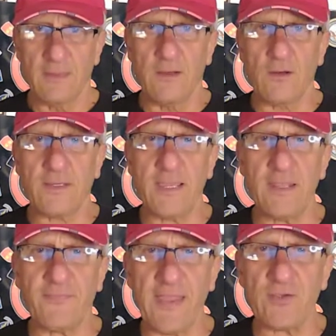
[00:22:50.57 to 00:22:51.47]

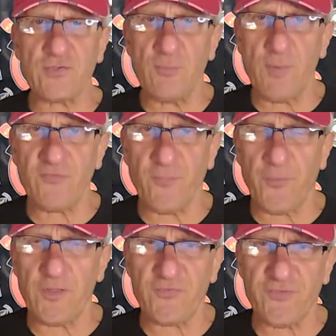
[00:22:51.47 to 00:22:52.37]
Okay, thank you so much for
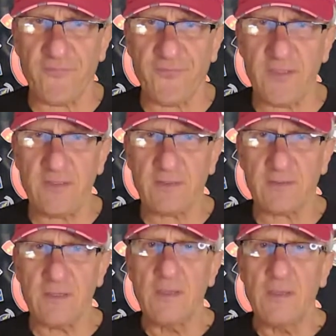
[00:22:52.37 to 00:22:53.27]
putting your stuff in.
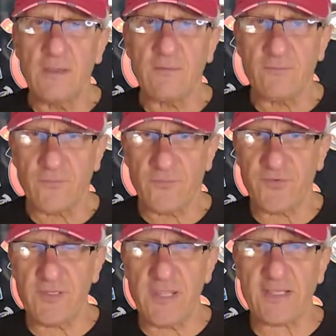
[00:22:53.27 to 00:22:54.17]

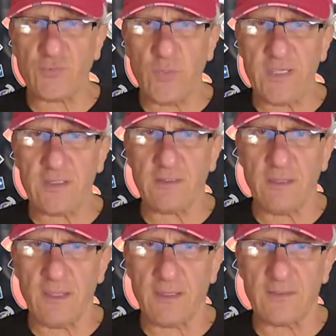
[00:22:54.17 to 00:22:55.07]
See you next week,
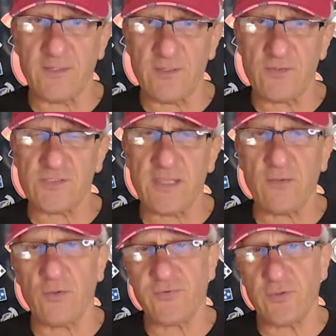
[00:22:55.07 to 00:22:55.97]
and continue to
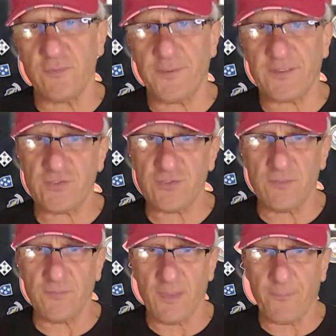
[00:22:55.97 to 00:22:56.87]
send also your pictures
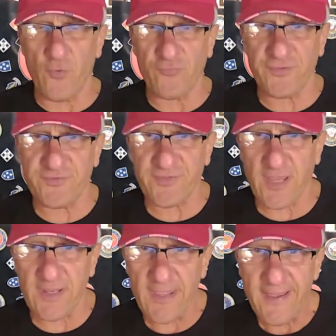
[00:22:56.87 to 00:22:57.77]
and post-its
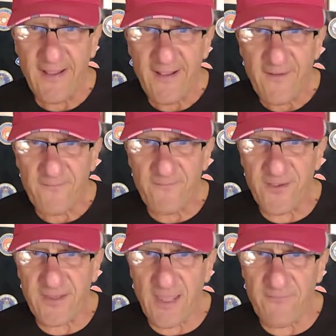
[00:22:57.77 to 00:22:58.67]
on
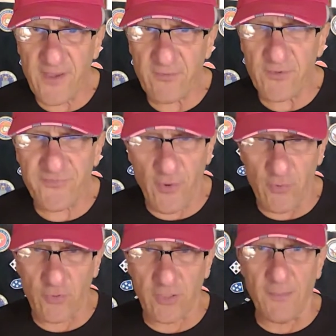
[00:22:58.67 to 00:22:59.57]
Vietnam Veterans
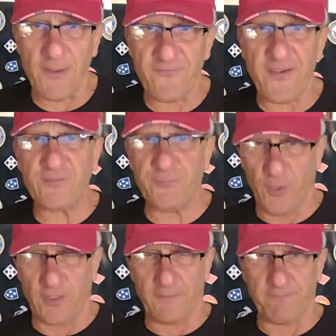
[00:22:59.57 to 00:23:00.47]
Photo Club on
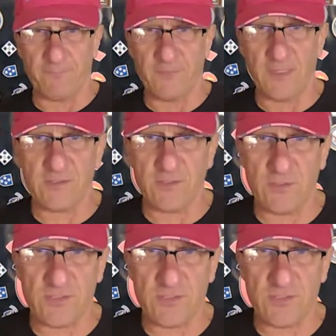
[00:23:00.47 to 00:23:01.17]
Facebook. It's a good